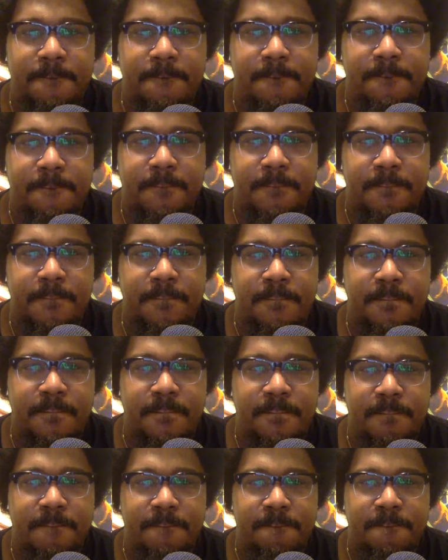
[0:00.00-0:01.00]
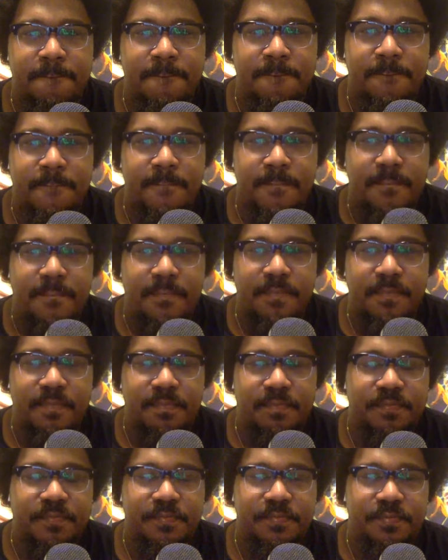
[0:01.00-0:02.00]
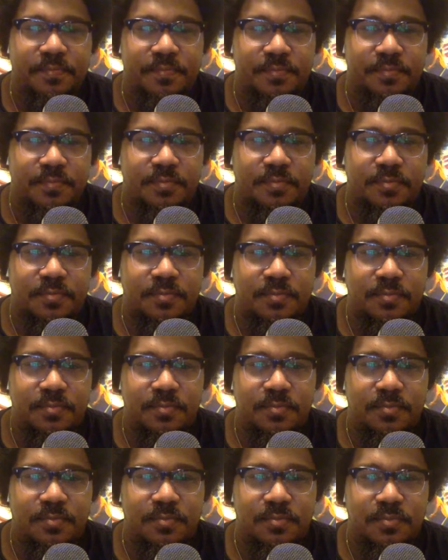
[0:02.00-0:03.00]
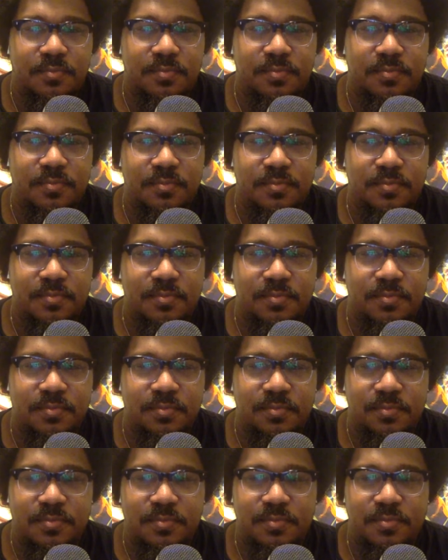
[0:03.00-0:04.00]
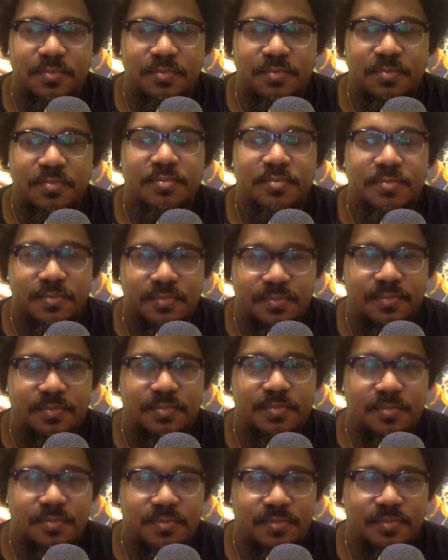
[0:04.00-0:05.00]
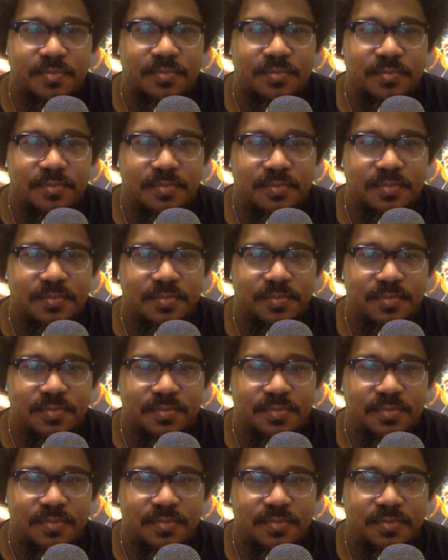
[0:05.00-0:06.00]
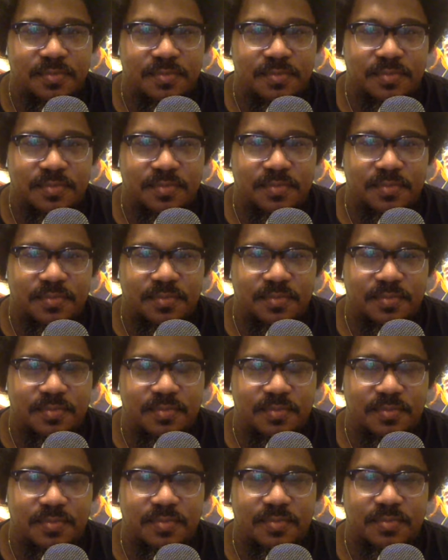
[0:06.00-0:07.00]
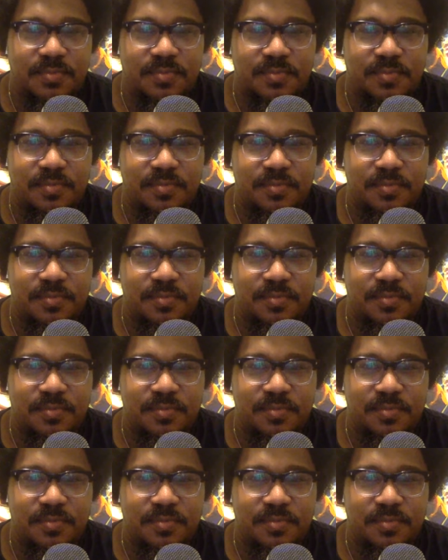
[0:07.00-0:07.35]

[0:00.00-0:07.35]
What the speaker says: (silent)